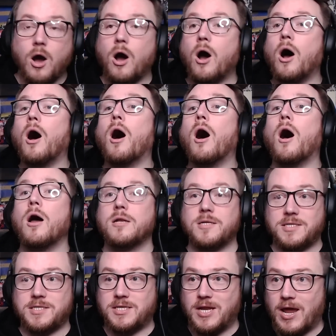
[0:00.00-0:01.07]
Hot
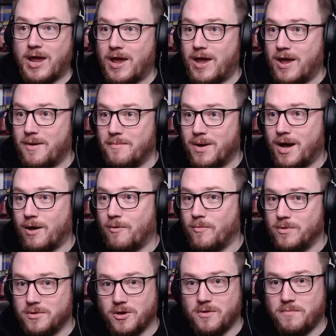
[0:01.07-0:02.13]
damn, I
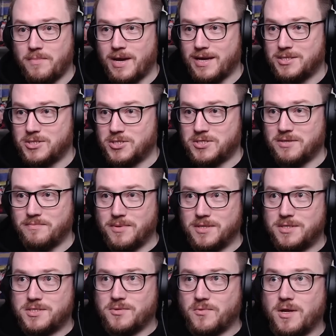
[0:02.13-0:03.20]
will go back just a
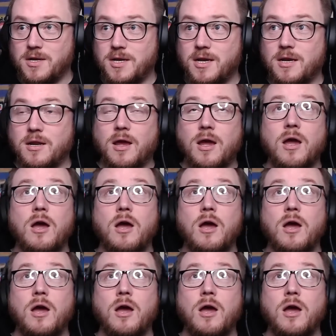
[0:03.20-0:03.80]
bit to run in.